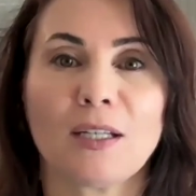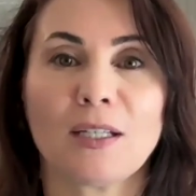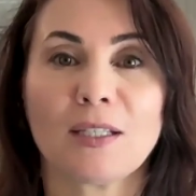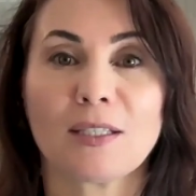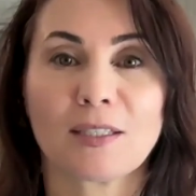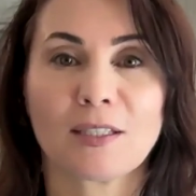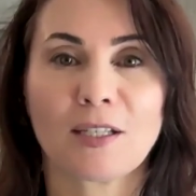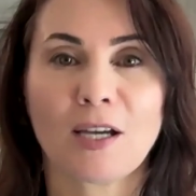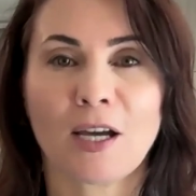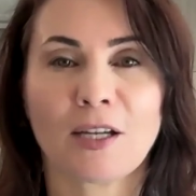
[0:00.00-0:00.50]
it
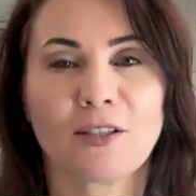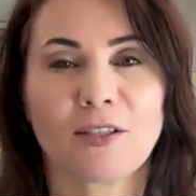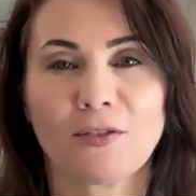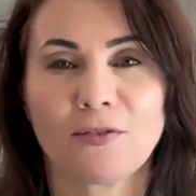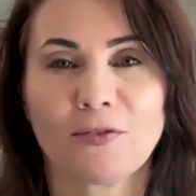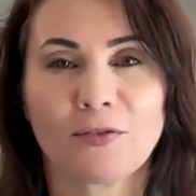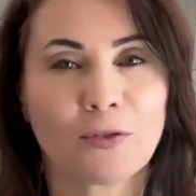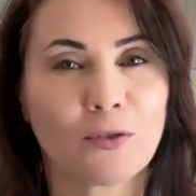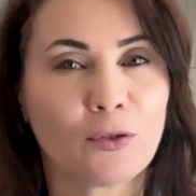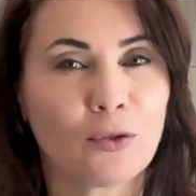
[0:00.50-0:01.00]
is kind
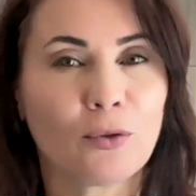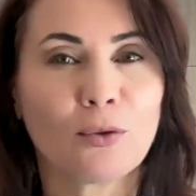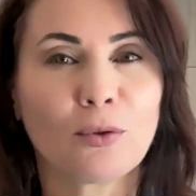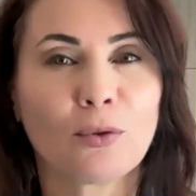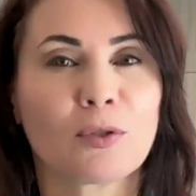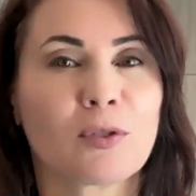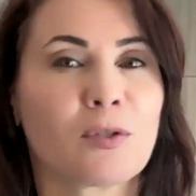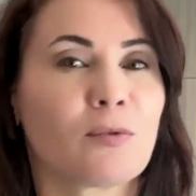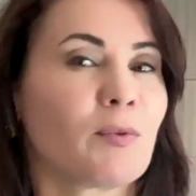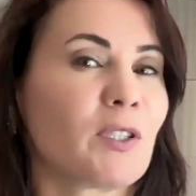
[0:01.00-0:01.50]
of
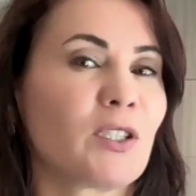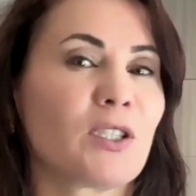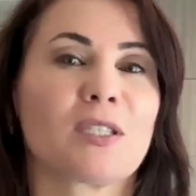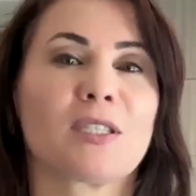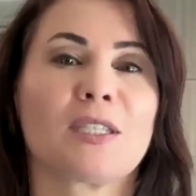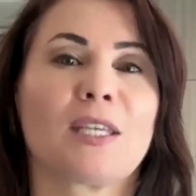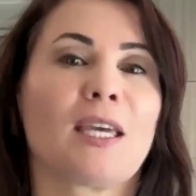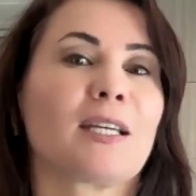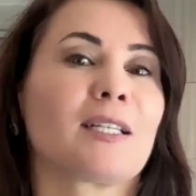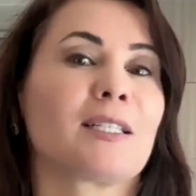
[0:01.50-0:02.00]
rules, we
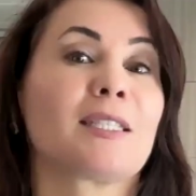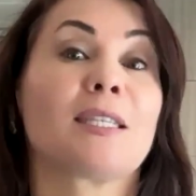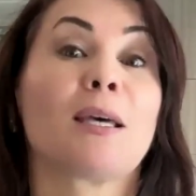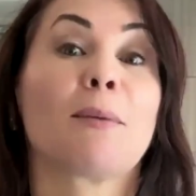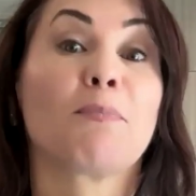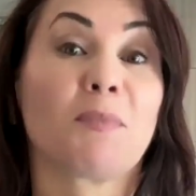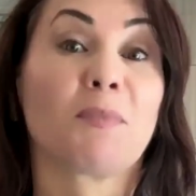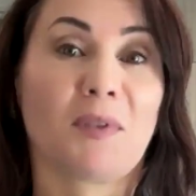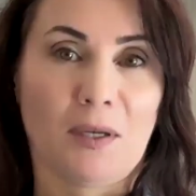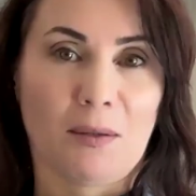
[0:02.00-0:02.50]
just
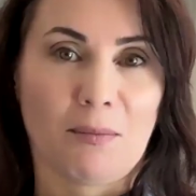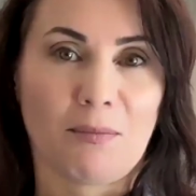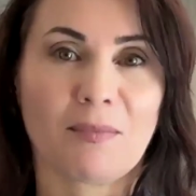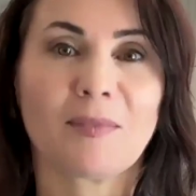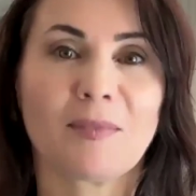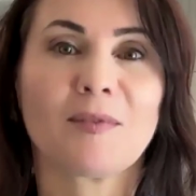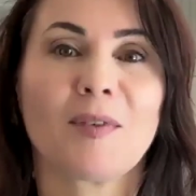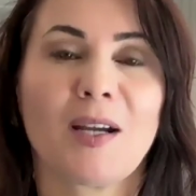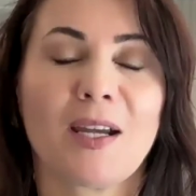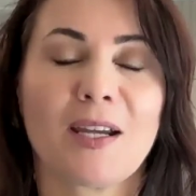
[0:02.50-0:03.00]
accept them,
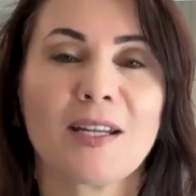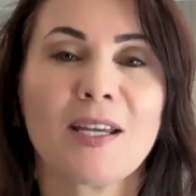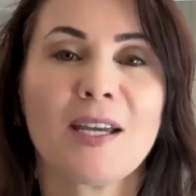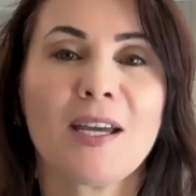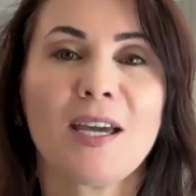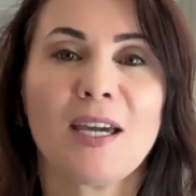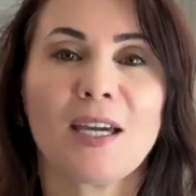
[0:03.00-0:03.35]
right?